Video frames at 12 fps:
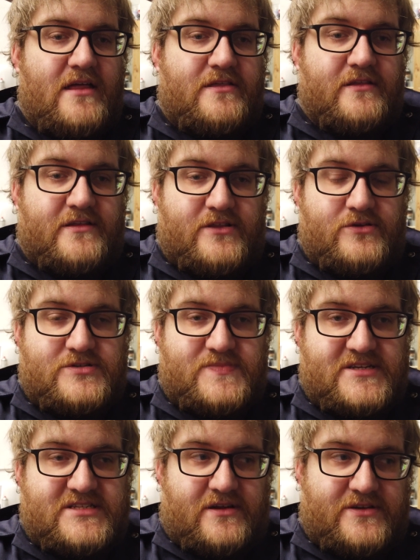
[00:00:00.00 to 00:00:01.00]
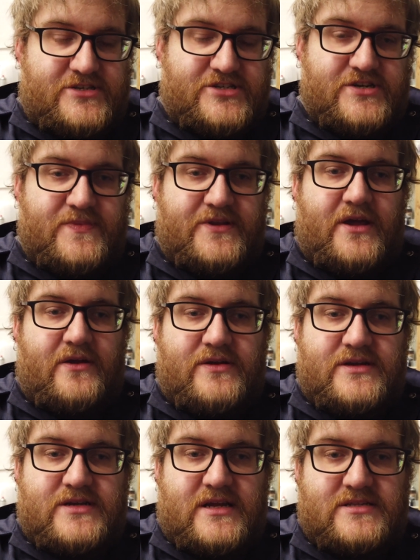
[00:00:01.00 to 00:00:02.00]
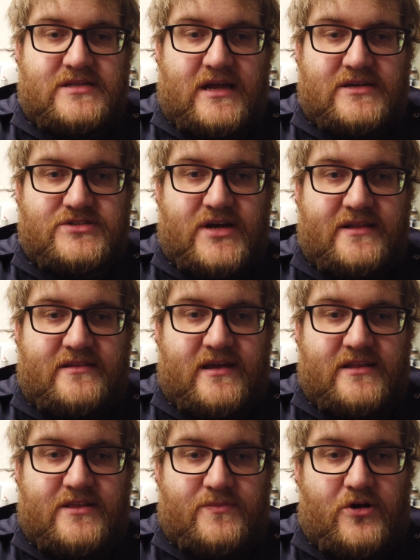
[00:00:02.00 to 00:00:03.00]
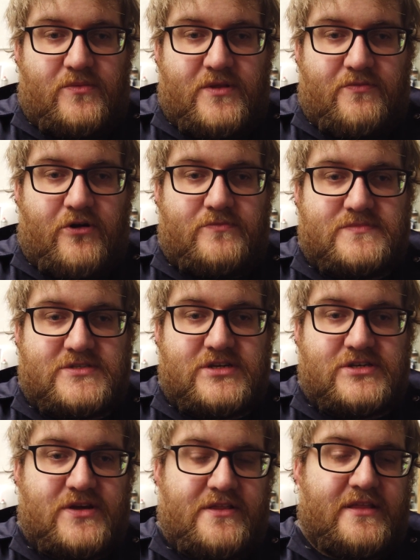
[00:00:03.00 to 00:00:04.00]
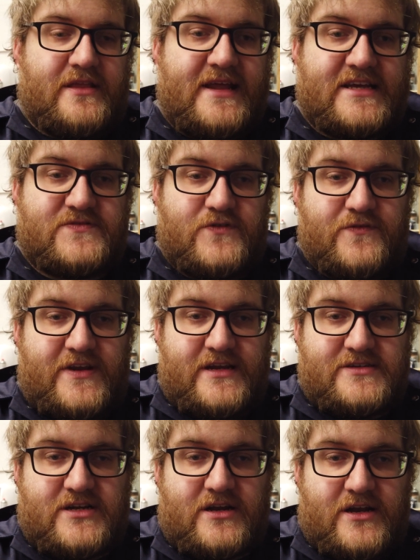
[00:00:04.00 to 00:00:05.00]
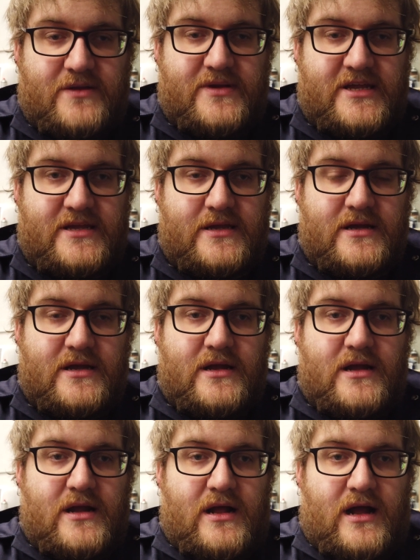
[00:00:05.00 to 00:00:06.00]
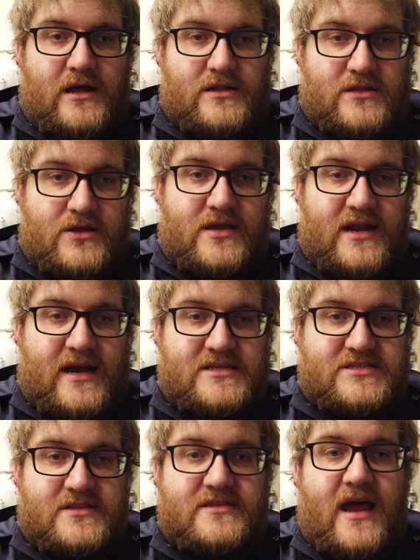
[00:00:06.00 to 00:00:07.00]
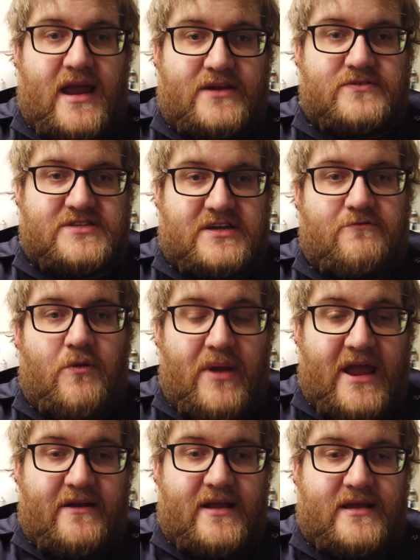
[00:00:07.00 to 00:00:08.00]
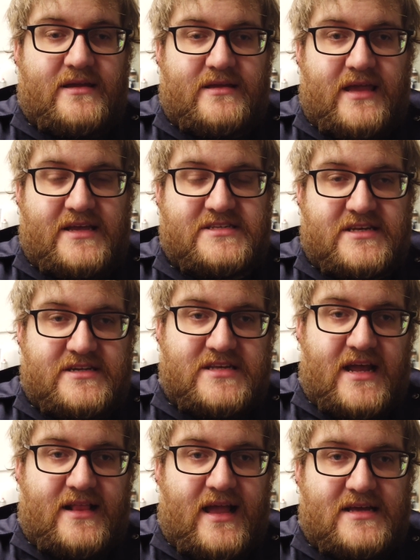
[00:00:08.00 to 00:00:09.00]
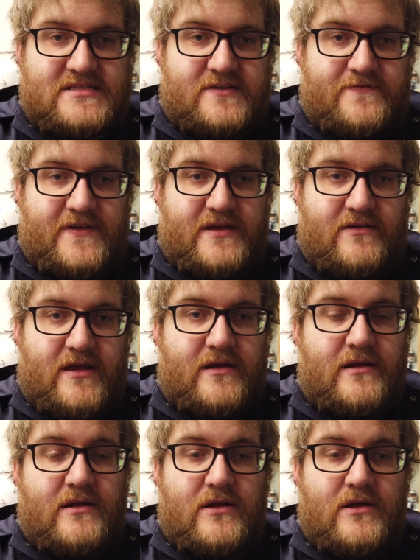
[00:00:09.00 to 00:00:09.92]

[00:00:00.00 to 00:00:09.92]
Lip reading: anything to lose by starting to strip it down and trying to get to the bottom of the problems. So I think the next few videos are going to be looking at diagnosing and repairing K-series head gasket failure,